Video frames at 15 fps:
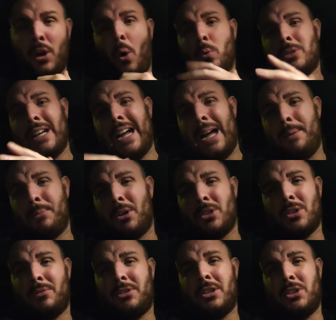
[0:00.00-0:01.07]
no time,
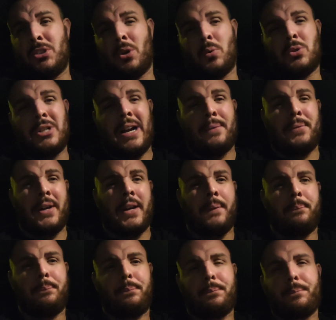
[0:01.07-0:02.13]
because obviously there's no traffic.
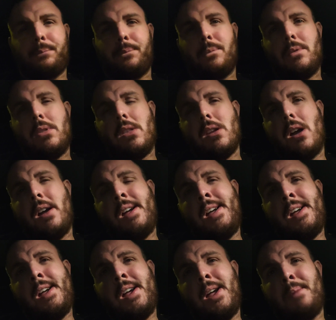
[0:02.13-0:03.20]

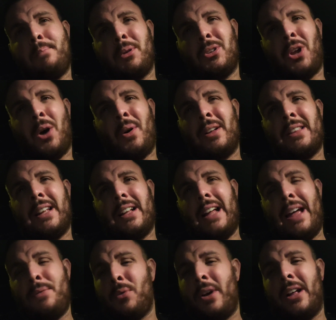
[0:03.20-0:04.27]
But now
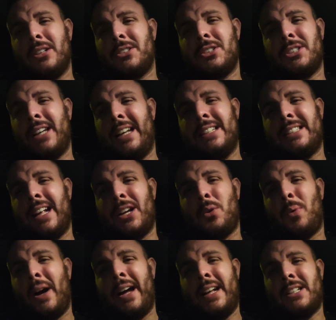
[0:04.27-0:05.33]
everyone else is saying it's dead
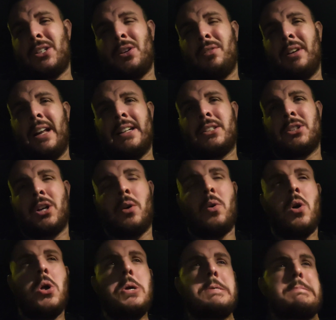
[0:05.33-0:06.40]
quiet, the other lads. So
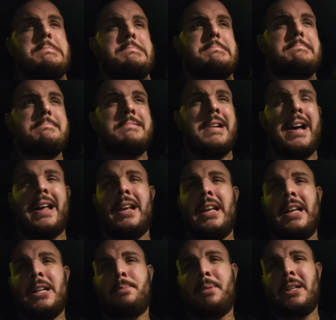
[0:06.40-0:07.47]
yeah, it
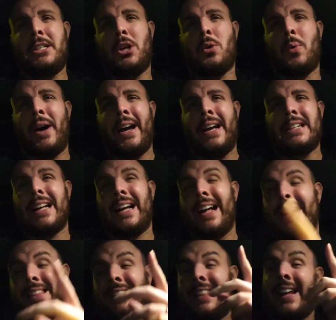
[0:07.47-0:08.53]
is pretty quiet.
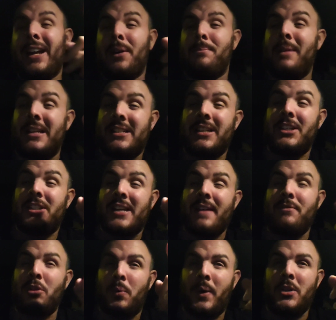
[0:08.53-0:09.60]
I think I'm missing a
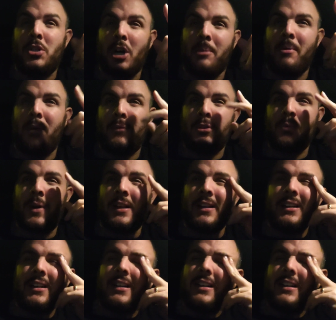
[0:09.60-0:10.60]
7 quid job off as well.